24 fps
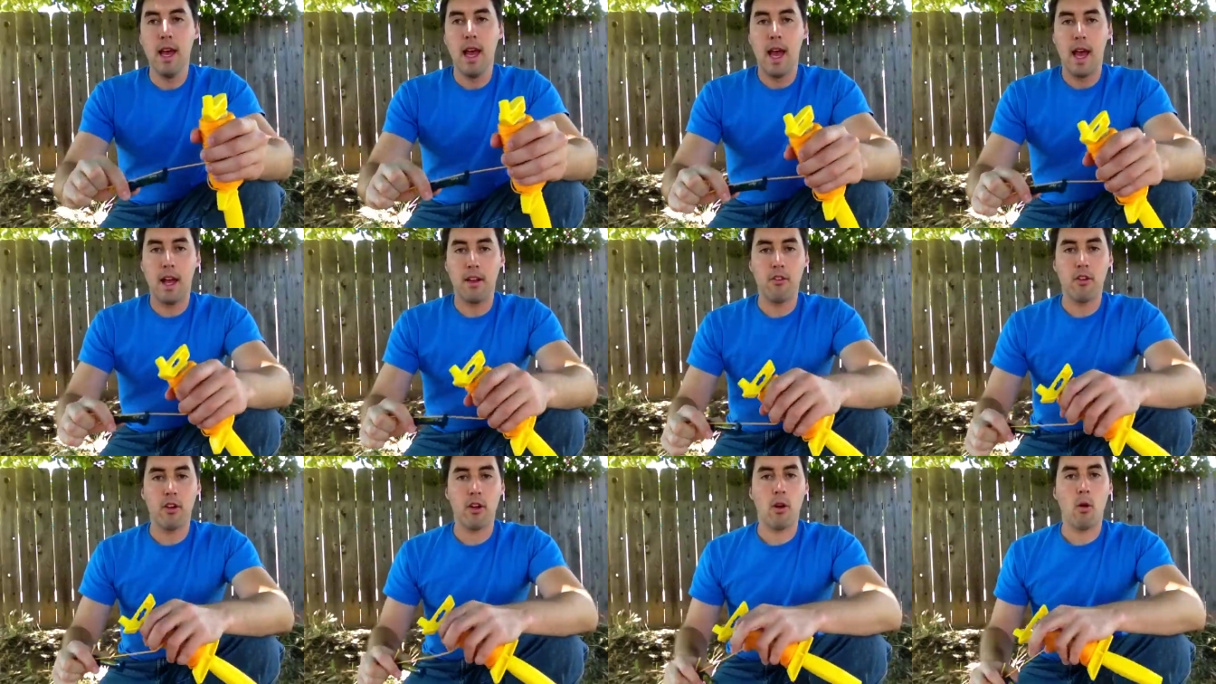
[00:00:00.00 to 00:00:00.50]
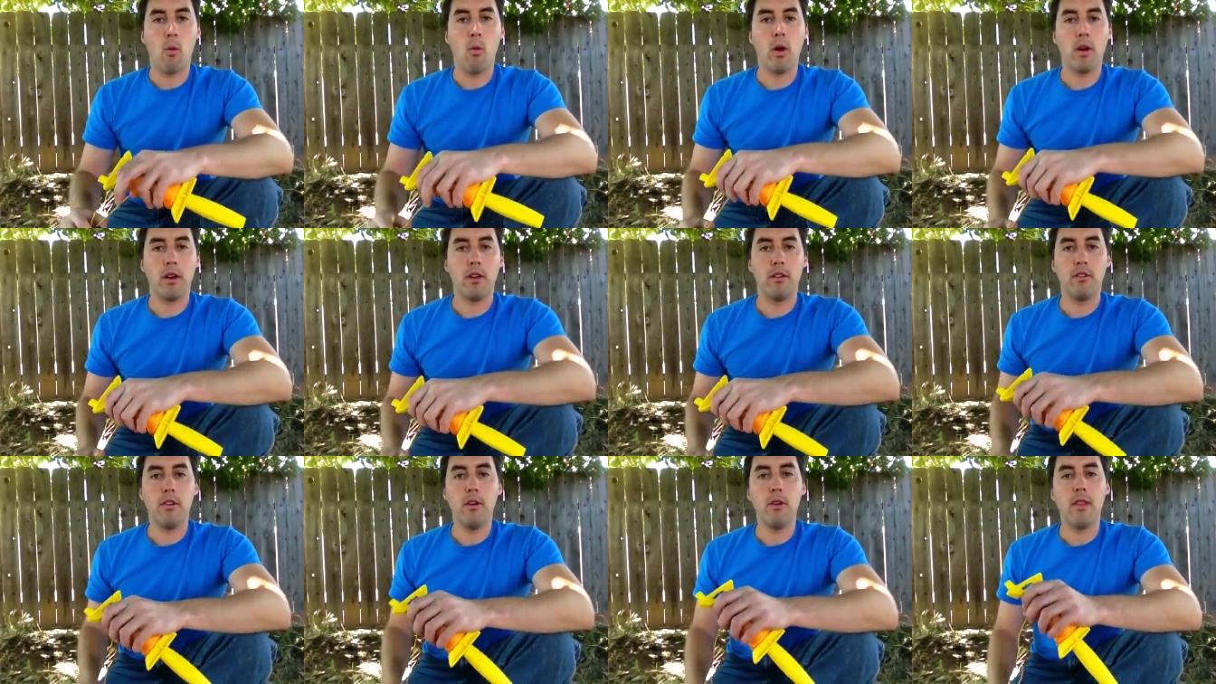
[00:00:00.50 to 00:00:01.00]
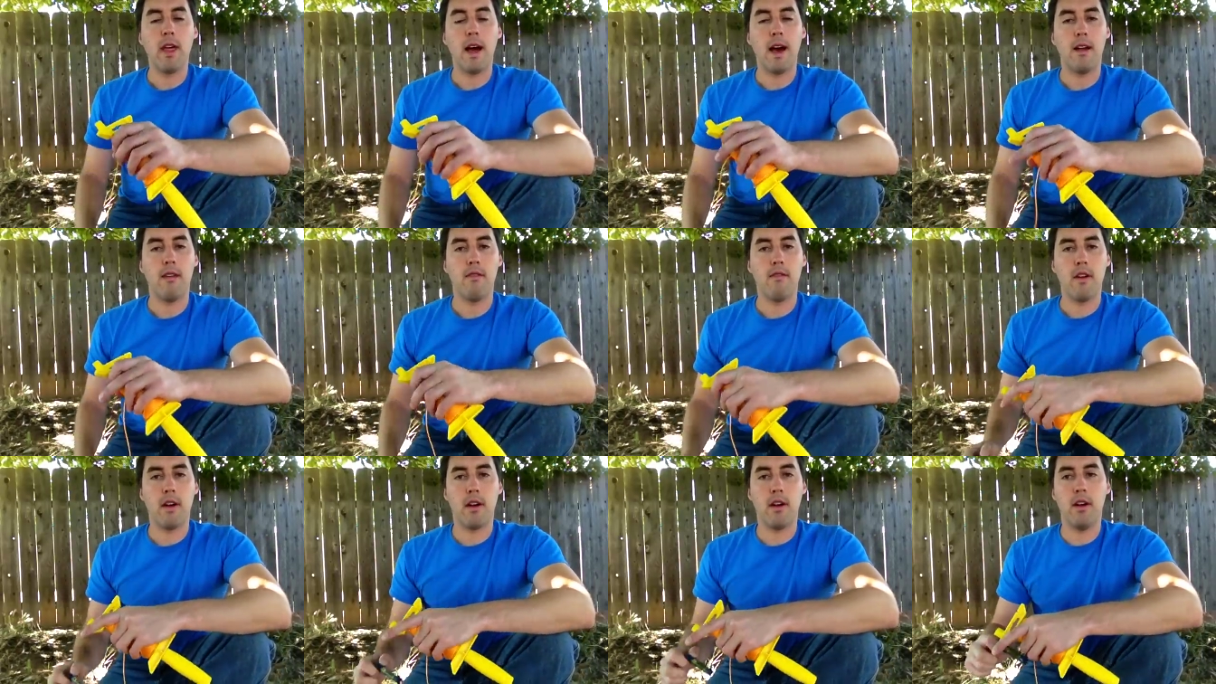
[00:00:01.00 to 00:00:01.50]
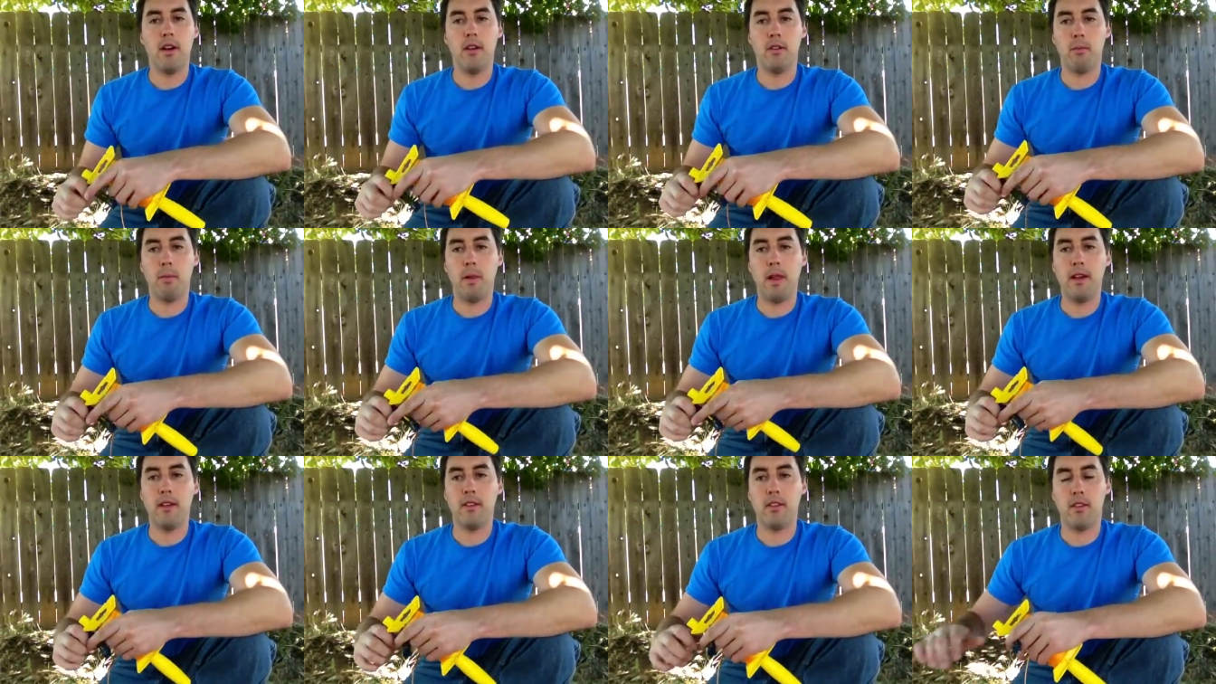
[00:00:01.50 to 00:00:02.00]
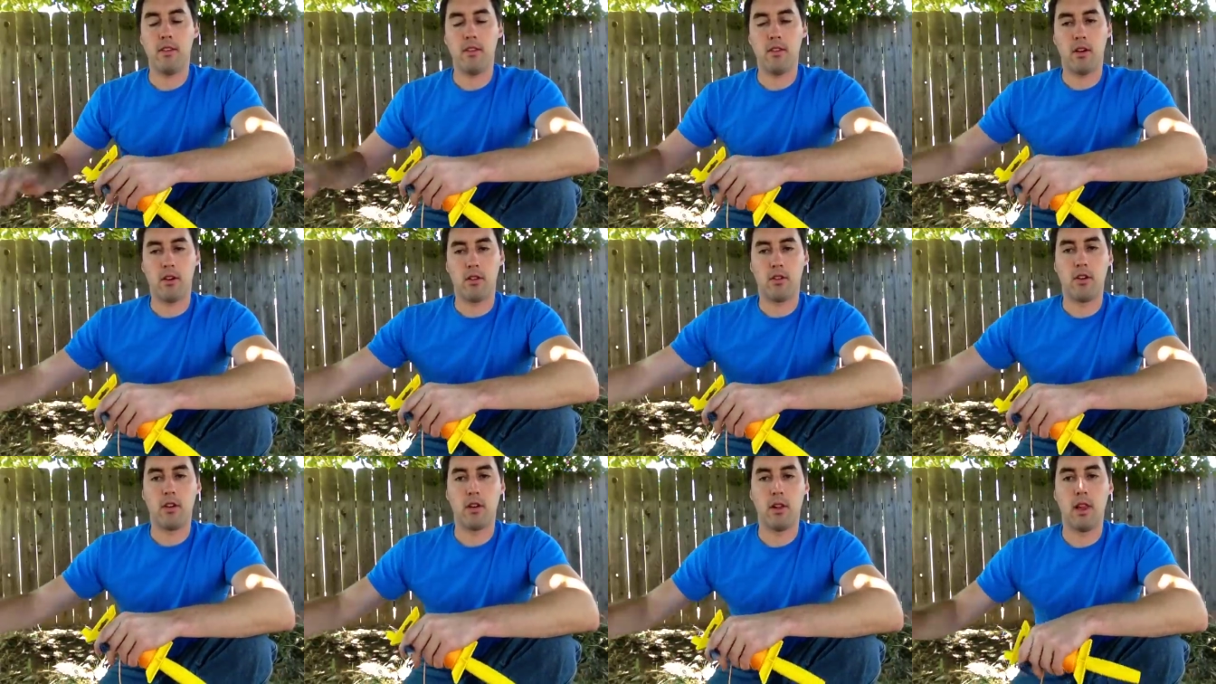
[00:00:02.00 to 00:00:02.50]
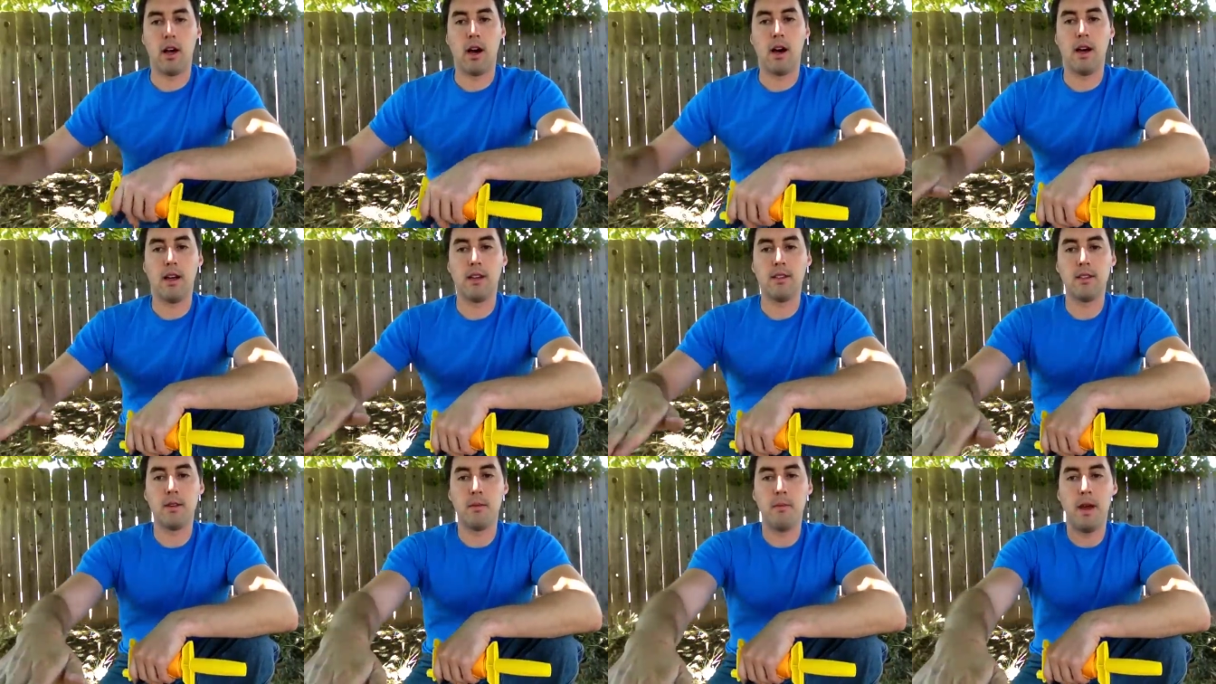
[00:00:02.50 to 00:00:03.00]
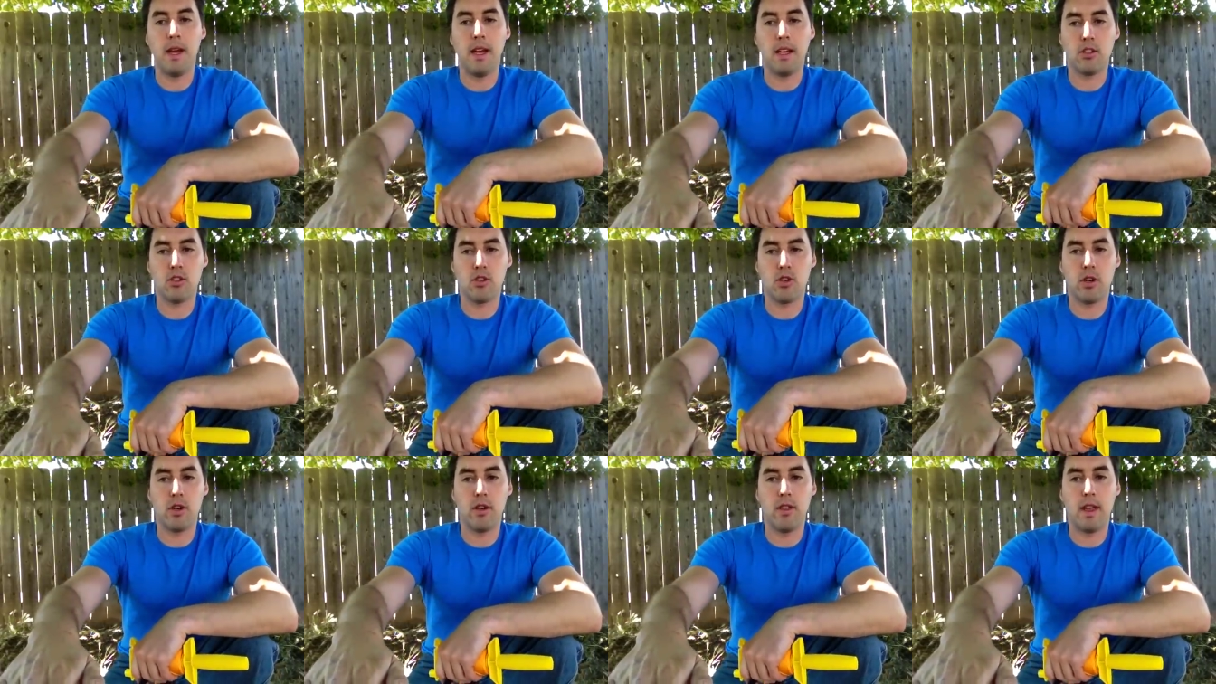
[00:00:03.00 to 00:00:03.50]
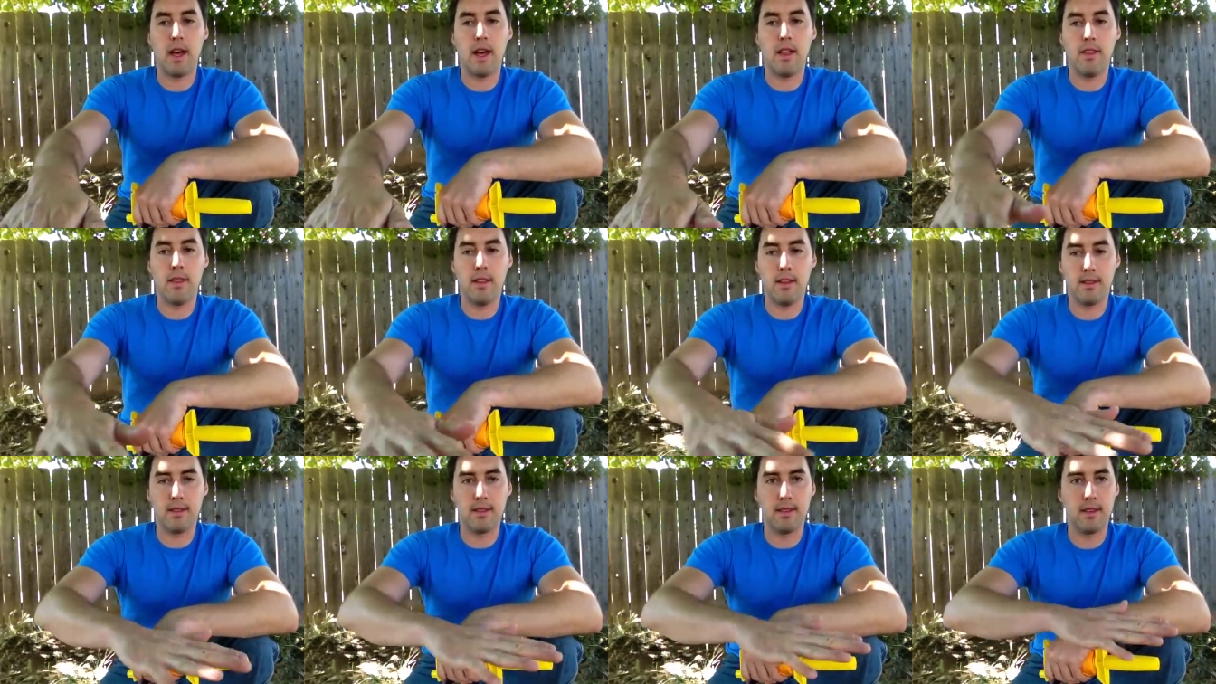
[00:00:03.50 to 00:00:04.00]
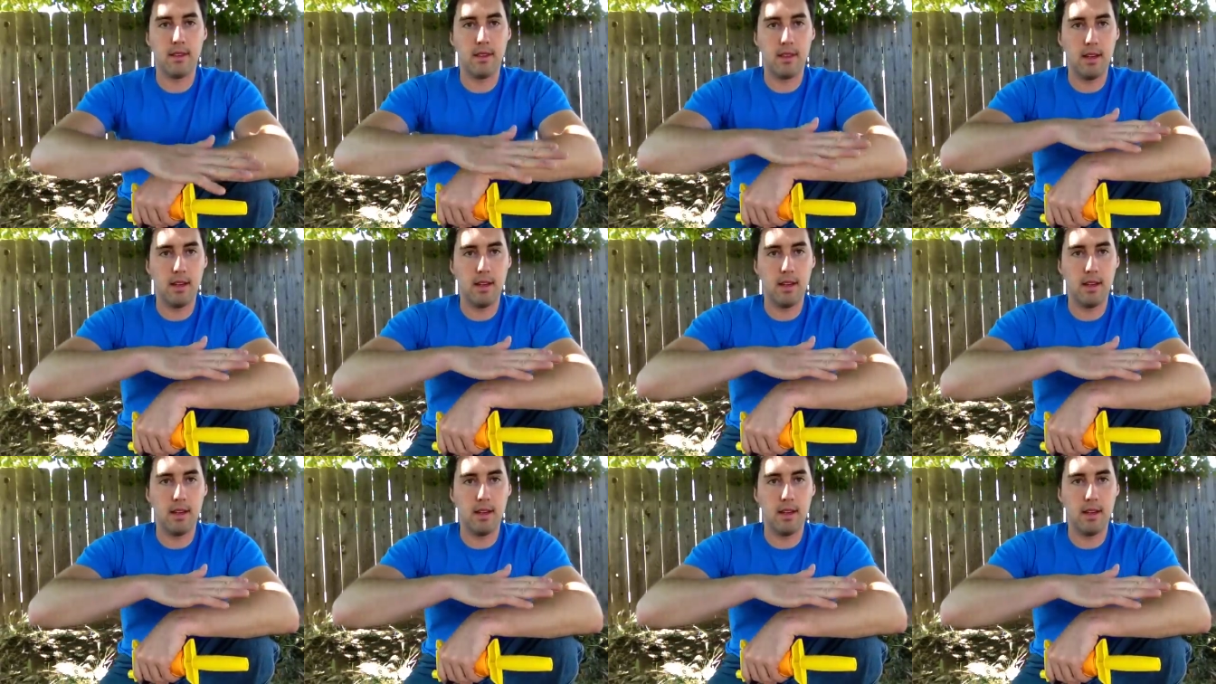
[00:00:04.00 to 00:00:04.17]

and you're going to want to do that in various places on your line to make sure that this